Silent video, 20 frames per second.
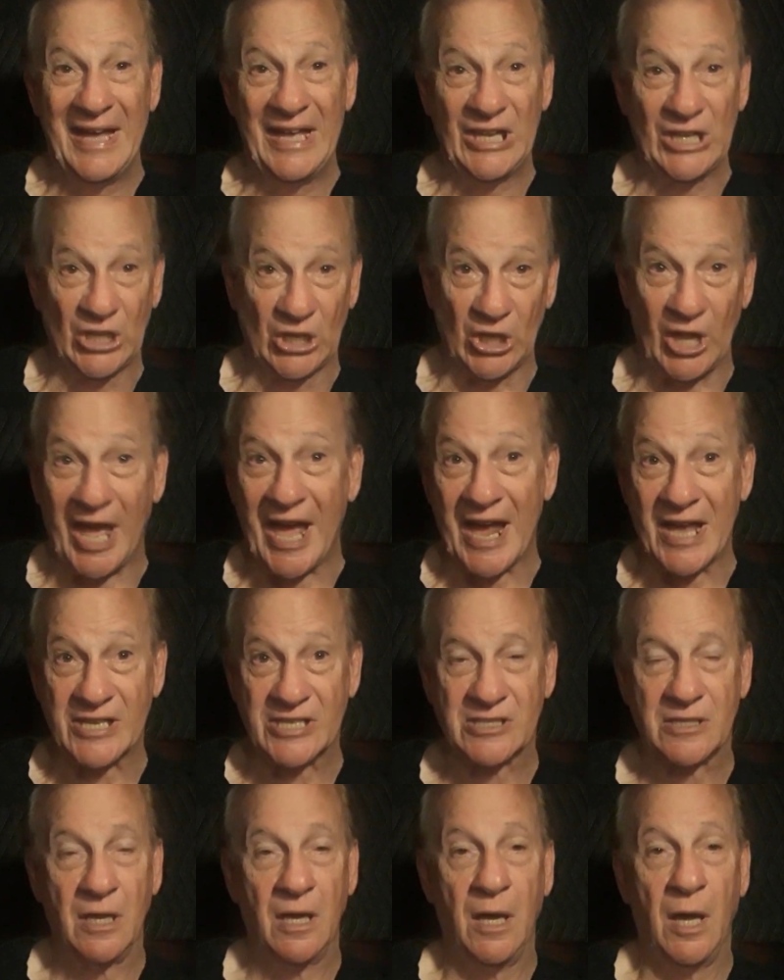
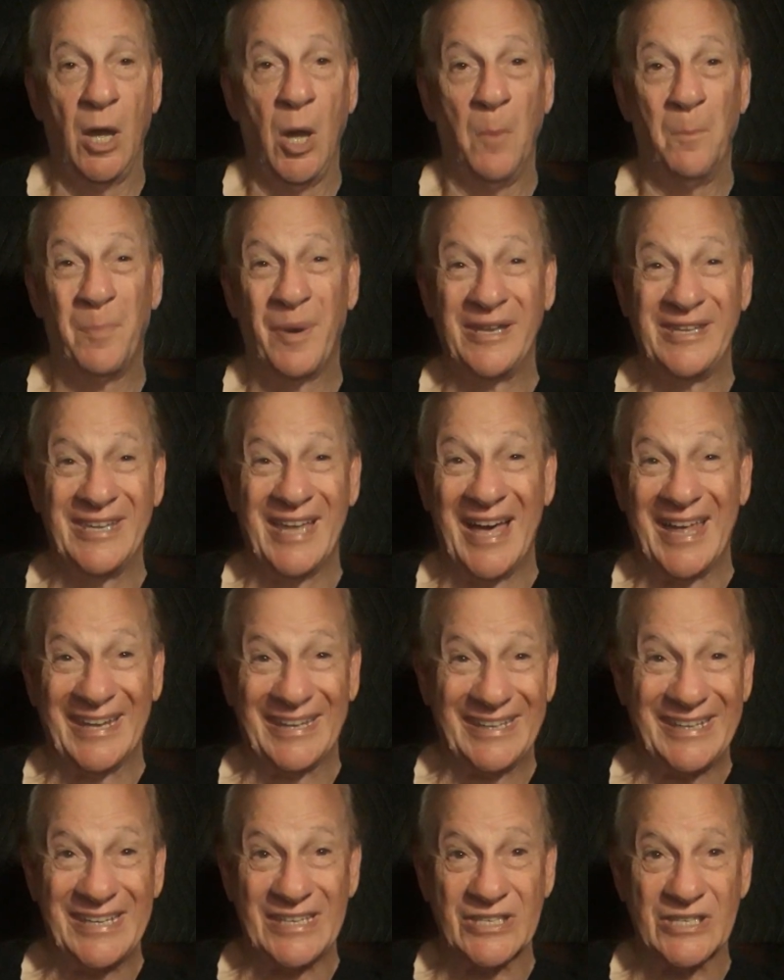Last but not
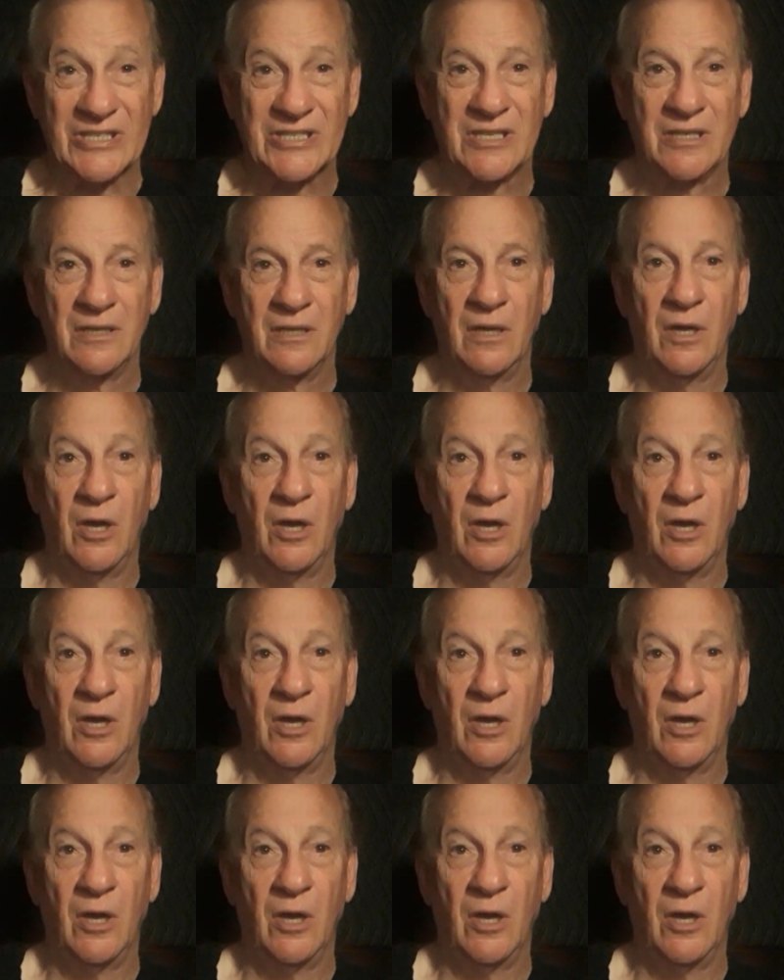least,